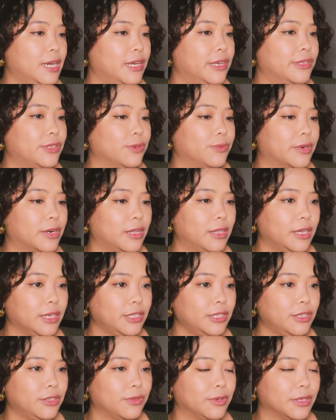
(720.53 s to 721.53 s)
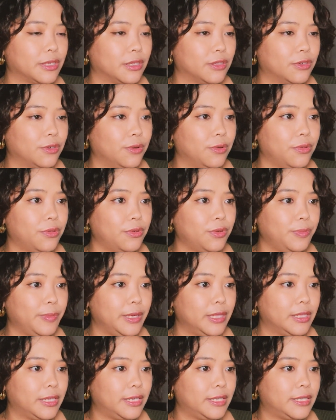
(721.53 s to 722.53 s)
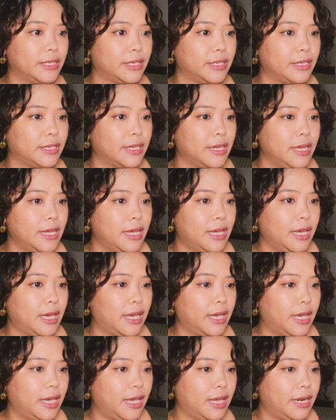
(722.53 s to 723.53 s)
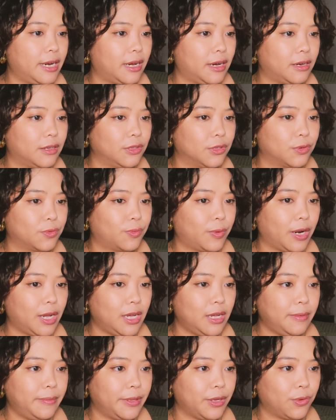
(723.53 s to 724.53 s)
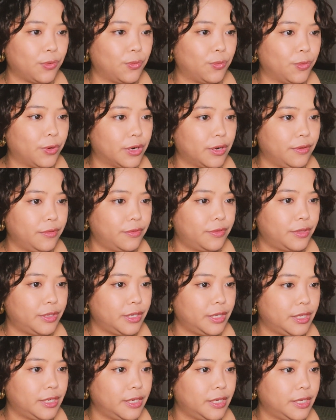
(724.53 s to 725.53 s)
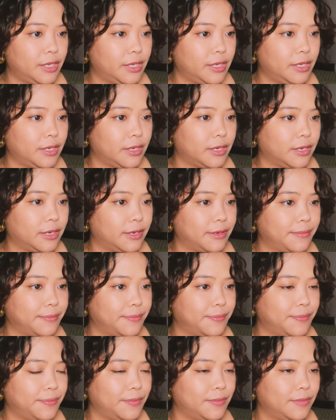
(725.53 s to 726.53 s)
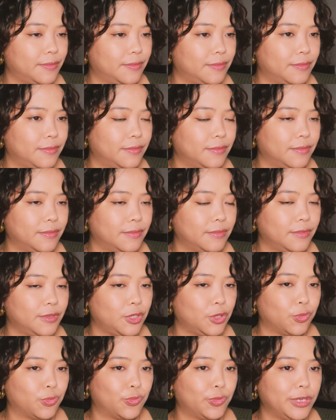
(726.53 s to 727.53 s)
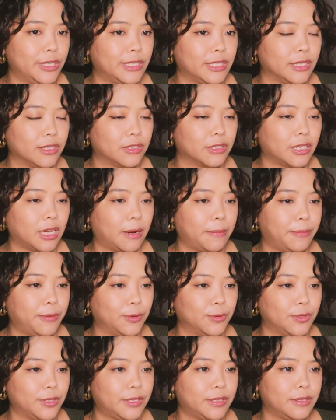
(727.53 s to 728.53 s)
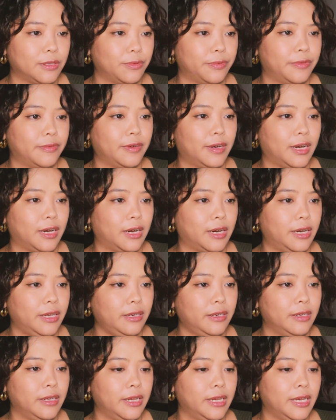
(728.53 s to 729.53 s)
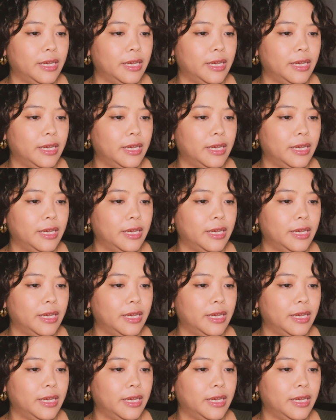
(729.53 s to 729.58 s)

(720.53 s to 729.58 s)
So what I'll actually do is I'll go through my LinkedIn and I'll grab like one of the, recent top posts that we've had.